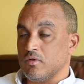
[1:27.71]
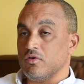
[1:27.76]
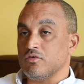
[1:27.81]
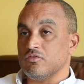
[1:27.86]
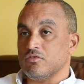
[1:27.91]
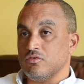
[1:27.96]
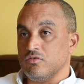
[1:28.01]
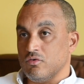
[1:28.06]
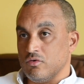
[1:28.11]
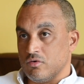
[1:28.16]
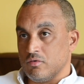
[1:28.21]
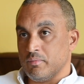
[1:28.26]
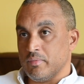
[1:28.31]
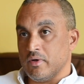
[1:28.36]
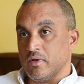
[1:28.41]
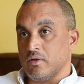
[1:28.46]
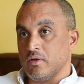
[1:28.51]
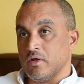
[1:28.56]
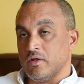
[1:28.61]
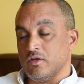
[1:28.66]
those in
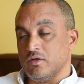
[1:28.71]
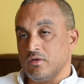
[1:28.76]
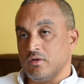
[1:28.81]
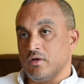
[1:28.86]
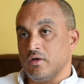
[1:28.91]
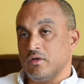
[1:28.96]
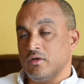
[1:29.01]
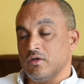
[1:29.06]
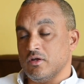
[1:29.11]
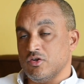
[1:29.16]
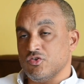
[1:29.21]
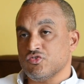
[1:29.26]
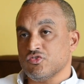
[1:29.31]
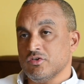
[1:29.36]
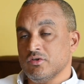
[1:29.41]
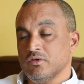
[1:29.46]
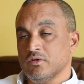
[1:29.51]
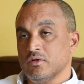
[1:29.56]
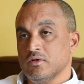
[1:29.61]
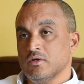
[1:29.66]
Europe and in
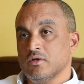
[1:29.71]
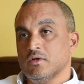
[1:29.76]
Asia.